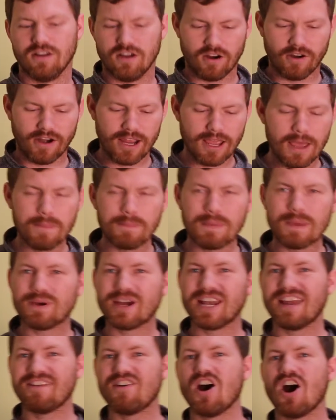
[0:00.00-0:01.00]
All right, people
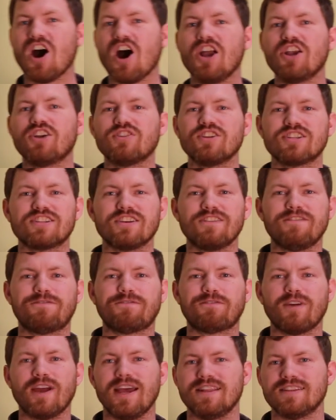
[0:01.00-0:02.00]
can have hundreds of
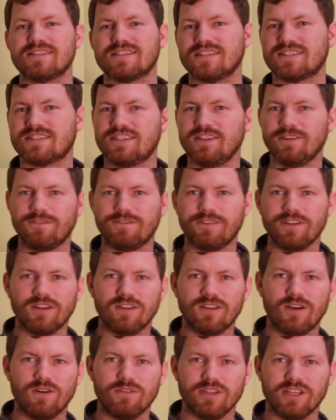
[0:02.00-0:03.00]
friends and still feel
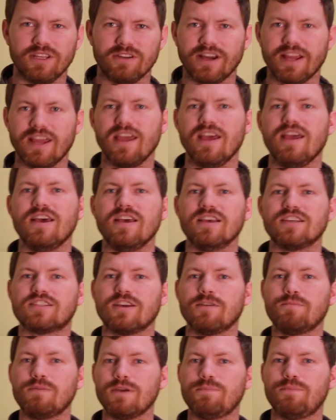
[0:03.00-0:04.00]
lonely. Right?
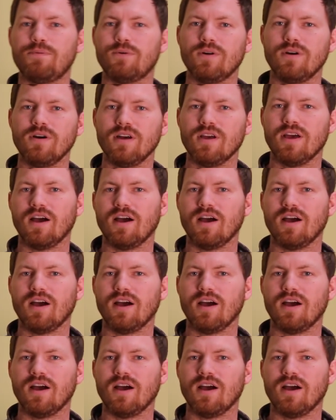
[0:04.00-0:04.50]
Some people